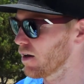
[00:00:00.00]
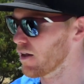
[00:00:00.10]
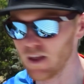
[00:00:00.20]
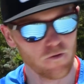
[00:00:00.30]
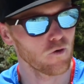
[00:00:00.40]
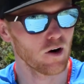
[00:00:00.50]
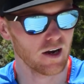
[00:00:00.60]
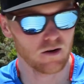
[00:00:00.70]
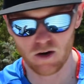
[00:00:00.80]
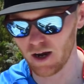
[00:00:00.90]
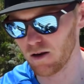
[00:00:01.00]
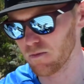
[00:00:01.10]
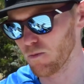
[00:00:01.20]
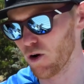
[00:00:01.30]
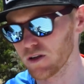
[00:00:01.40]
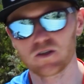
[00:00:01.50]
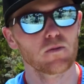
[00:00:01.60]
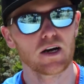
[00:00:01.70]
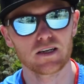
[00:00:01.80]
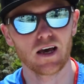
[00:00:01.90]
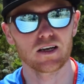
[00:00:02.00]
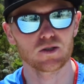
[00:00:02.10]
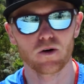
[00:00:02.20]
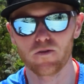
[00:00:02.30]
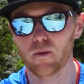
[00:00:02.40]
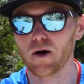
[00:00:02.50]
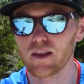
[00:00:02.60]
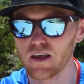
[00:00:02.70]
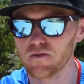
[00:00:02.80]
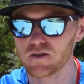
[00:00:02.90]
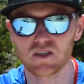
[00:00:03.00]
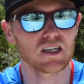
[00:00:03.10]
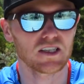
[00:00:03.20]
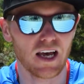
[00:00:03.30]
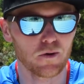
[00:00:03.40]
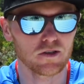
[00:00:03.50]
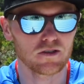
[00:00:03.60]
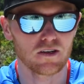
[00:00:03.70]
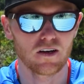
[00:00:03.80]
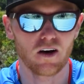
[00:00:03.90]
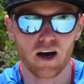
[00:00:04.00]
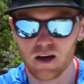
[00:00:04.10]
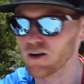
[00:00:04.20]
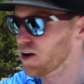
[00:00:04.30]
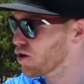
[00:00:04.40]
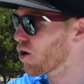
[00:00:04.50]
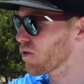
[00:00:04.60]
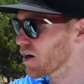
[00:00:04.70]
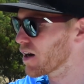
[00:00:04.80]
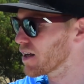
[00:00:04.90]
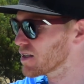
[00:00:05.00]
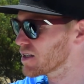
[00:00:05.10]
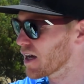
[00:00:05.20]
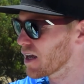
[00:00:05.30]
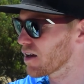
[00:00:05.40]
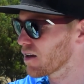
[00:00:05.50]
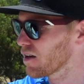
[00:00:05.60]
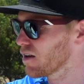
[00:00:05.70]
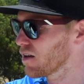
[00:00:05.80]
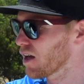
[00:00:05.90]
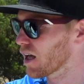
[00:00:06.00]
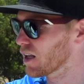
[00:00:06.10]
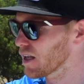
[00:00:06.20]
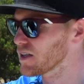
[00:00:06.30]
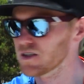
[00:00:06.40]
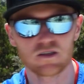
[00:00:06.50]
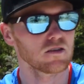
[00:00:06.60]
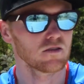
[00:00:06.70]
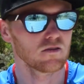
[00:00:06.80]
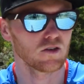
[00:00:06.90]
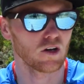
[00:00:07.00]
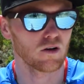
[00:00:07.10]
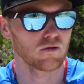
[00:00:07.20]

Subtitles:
and therefore I can monitor my day. So if I'm out there for 6 hours, I know that I need to take at least, you know,